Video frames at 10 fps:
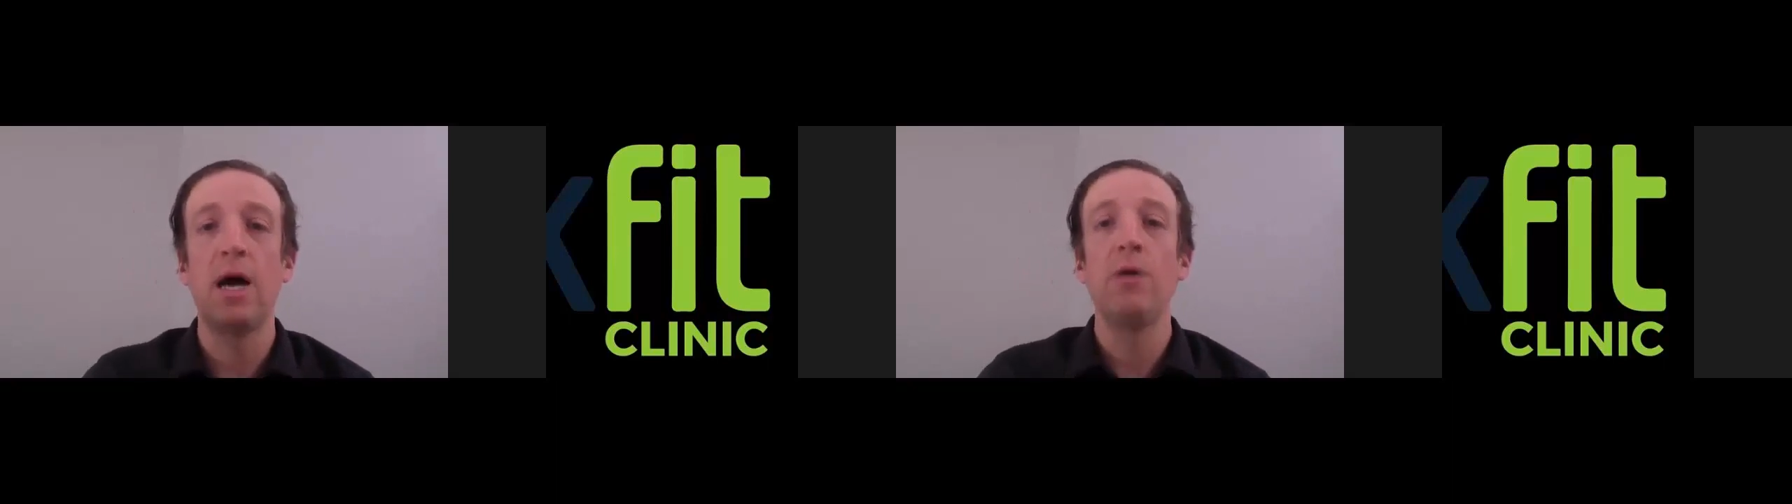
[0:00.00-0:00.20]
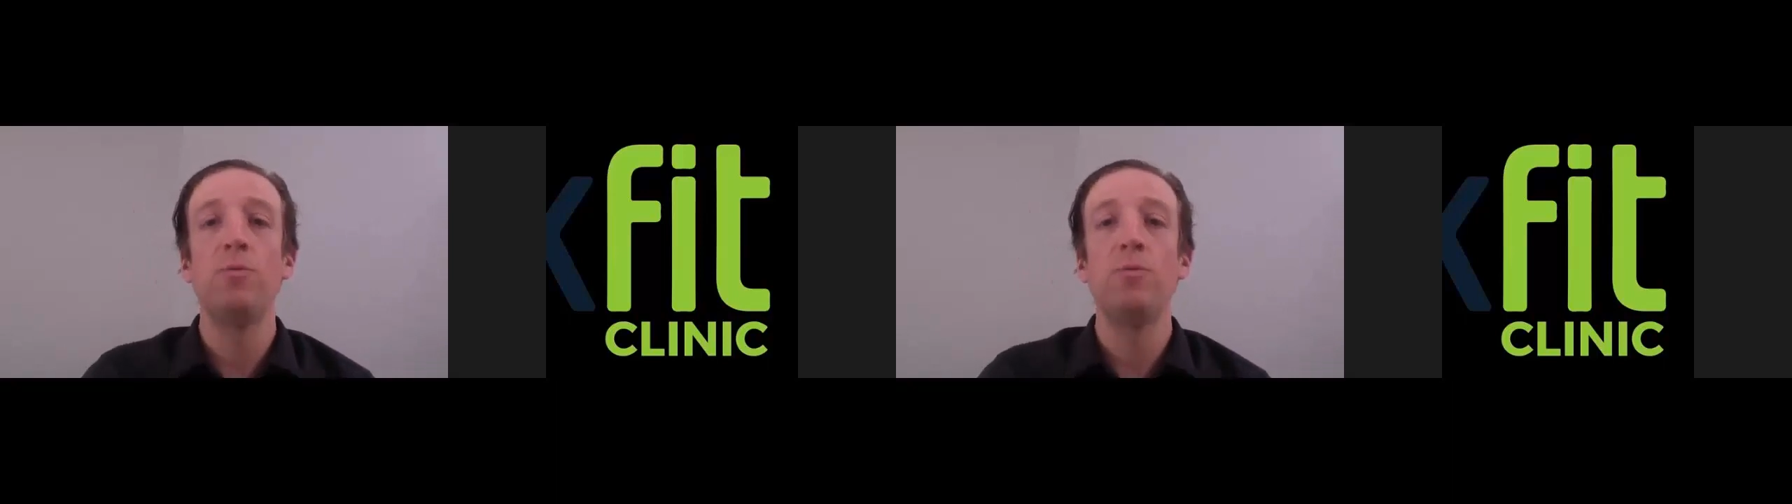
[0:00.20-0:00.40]

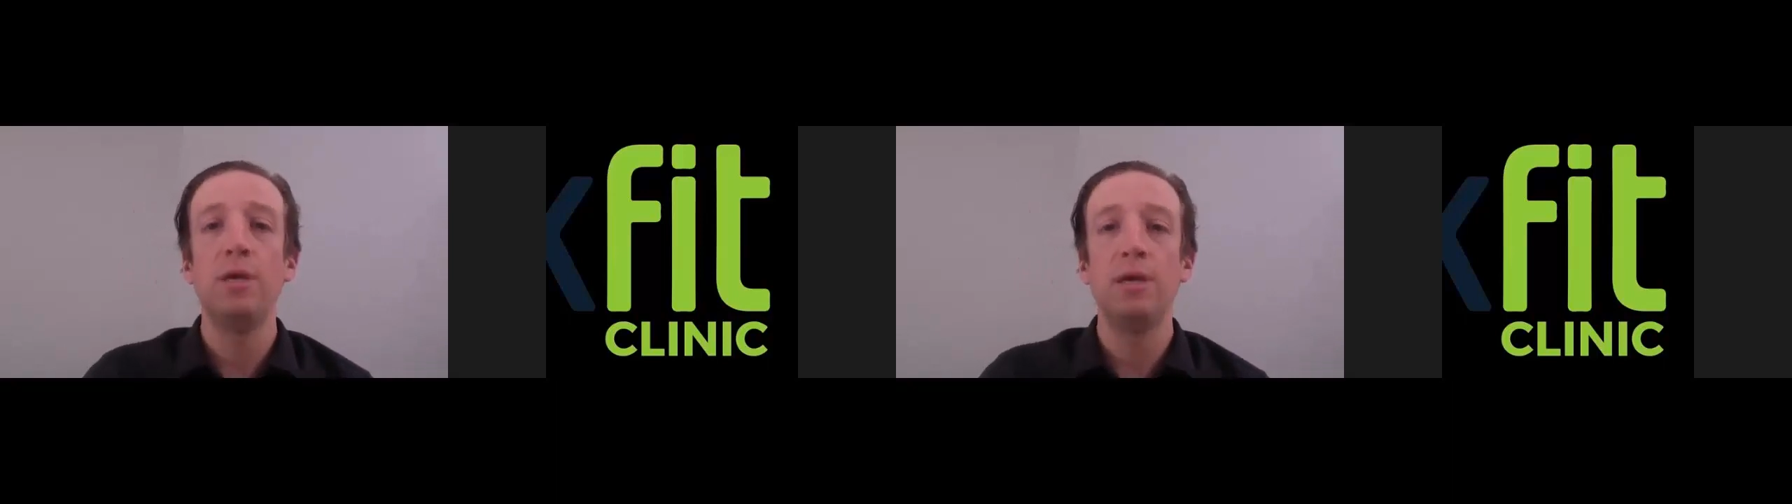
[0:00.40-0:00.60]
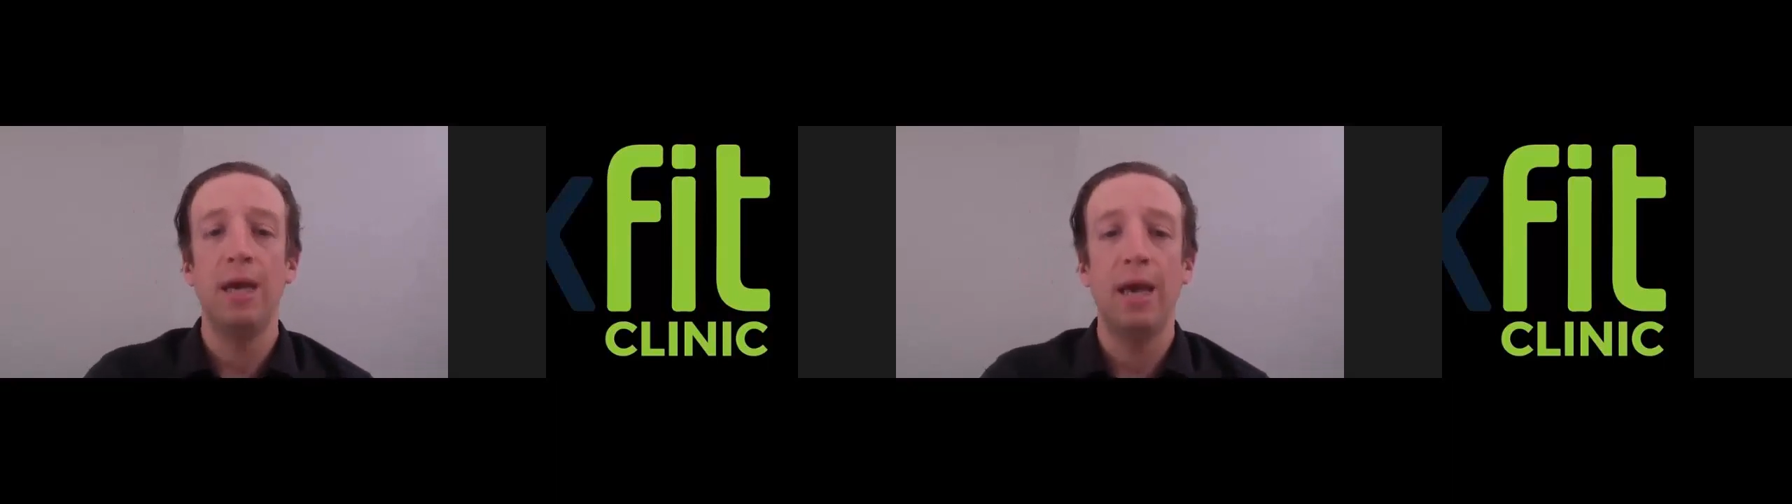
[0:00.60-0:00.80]
I would
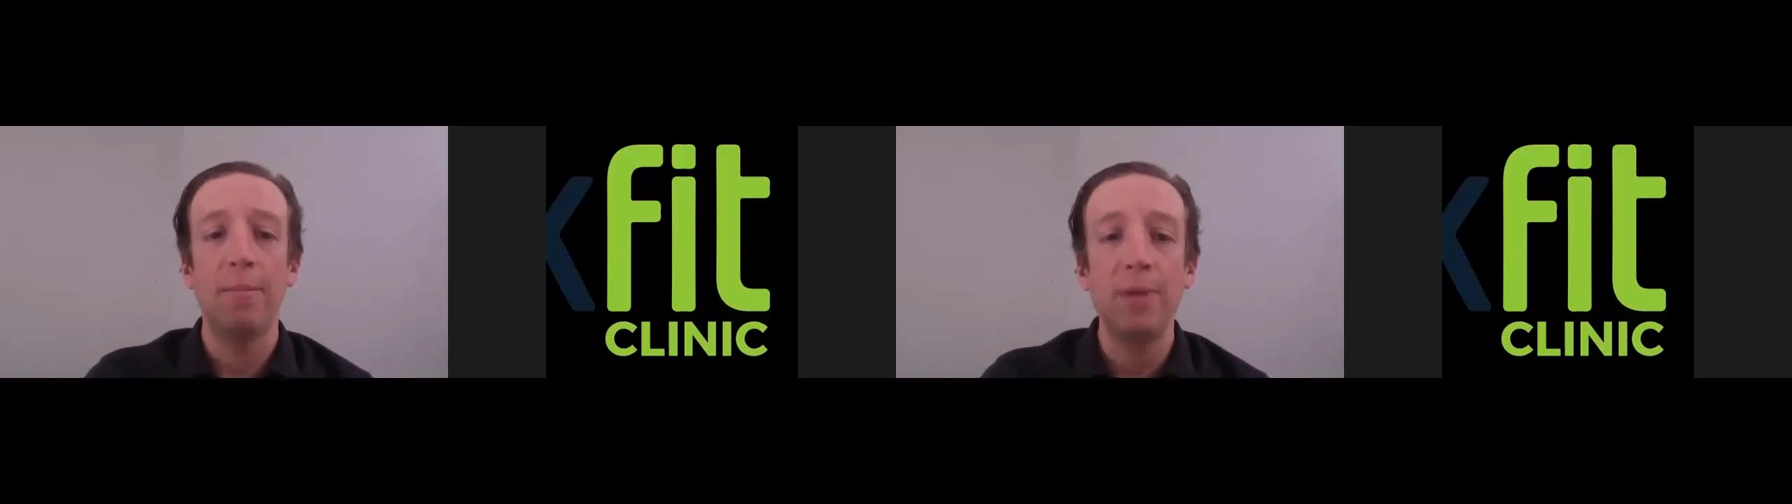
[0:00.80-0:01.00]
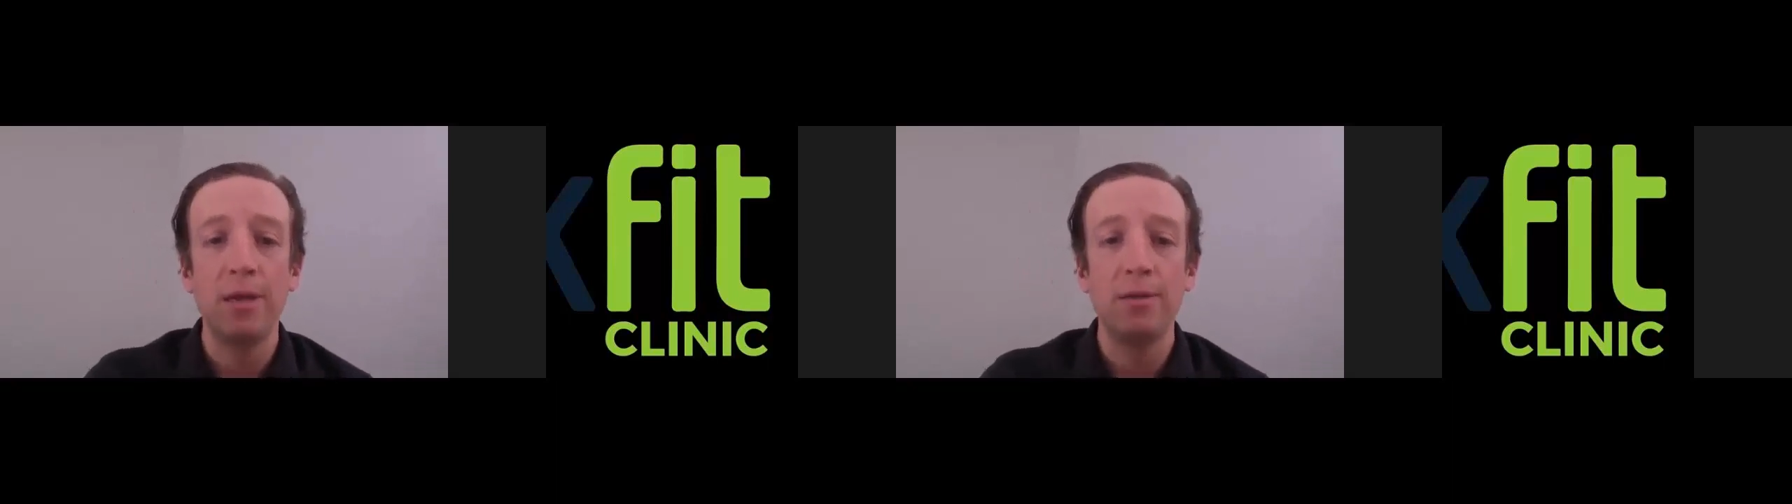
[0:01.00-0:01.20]
be
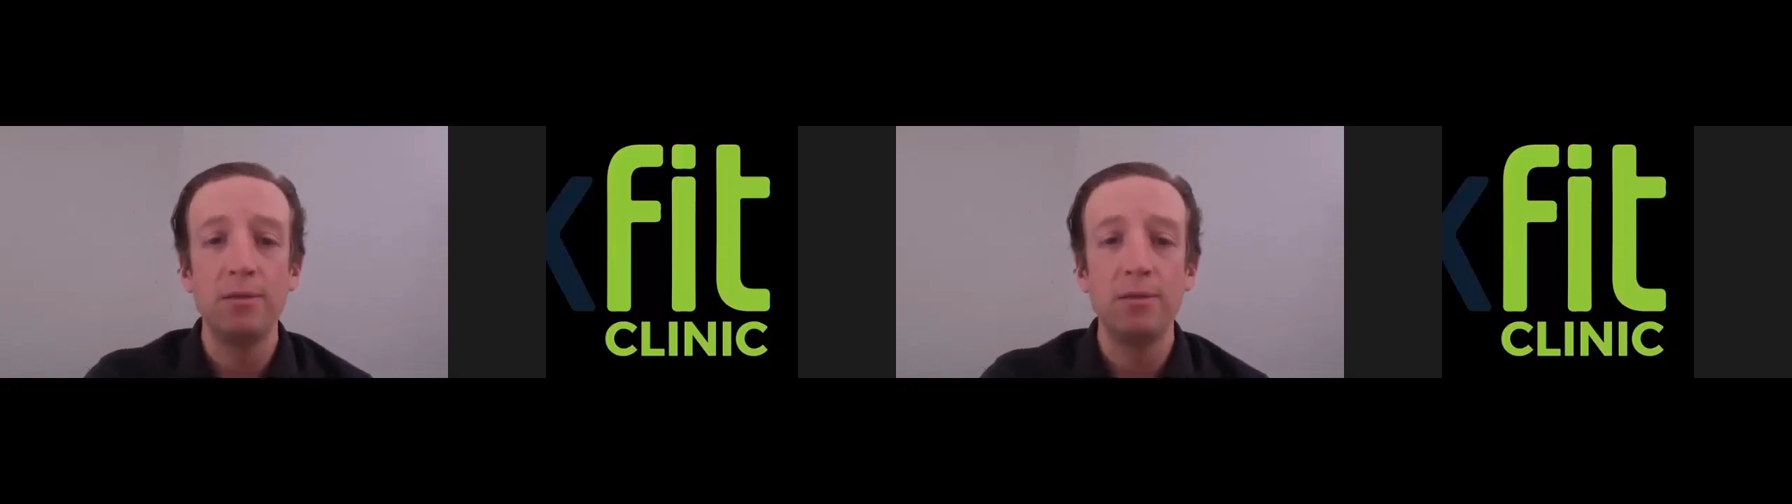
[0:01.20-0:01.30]
happy